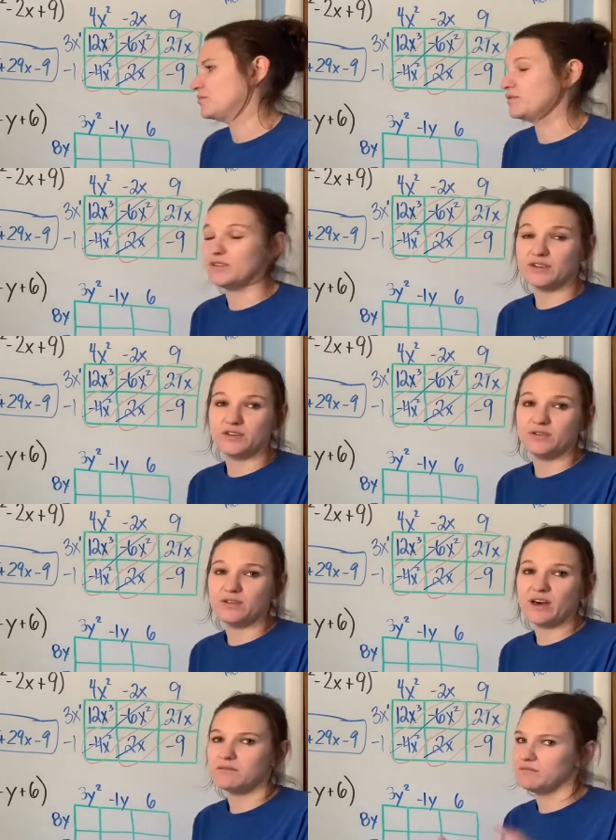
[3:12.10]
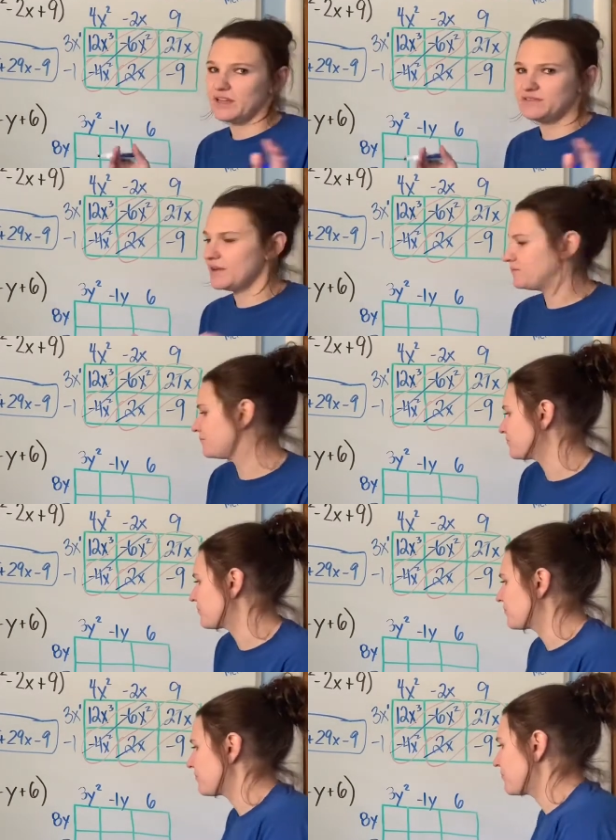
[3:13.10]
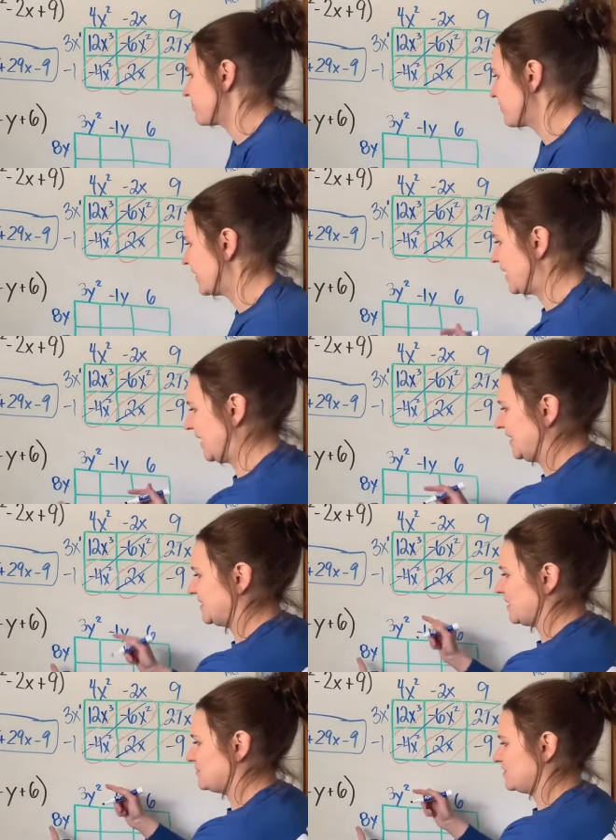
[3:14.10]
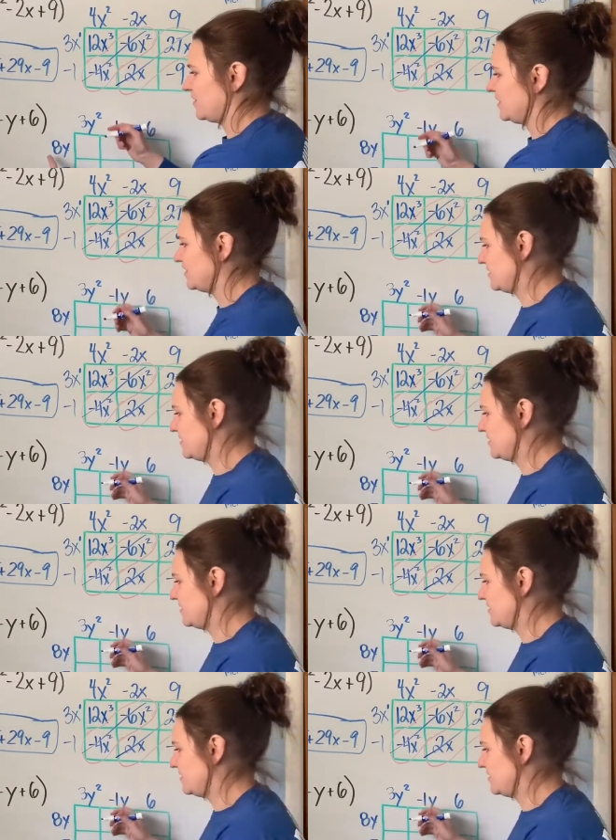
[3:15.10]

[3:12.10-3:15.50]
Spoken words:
prefer to do that, that's fine. 8 times 3 is